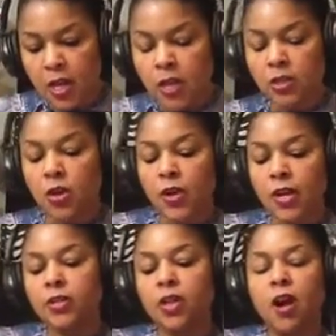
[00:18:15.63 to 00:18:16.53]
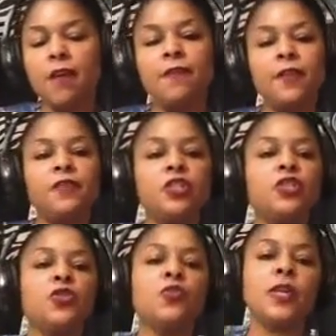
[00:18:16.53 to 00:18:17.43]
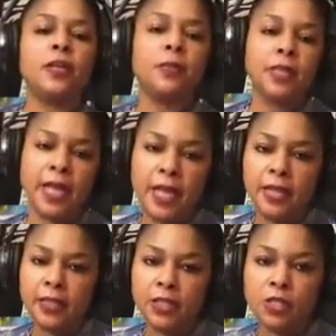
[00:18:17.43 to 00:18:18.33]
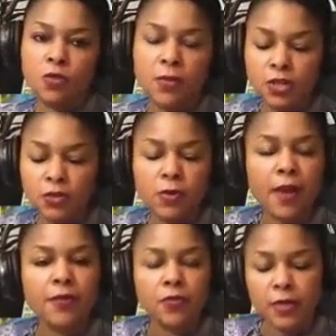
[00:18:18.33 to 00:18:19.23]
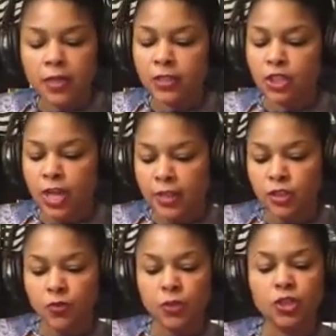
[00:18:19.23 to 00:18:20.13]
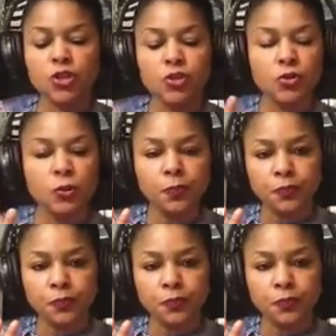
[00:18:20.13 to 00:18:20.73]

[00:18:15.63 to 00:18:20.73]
So here's our 52-week plan. This is what we do every week in the challenge. We do